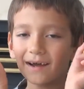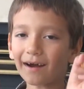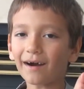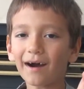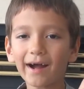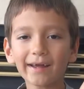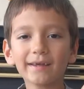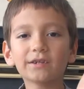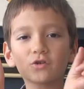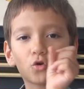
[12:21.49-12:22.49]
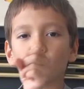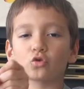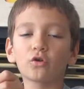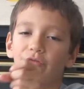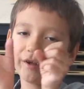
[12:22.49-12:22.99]
Kai is
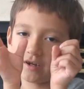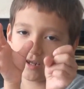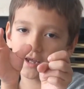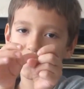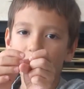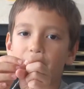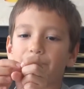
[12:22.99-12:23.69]
older than Nia.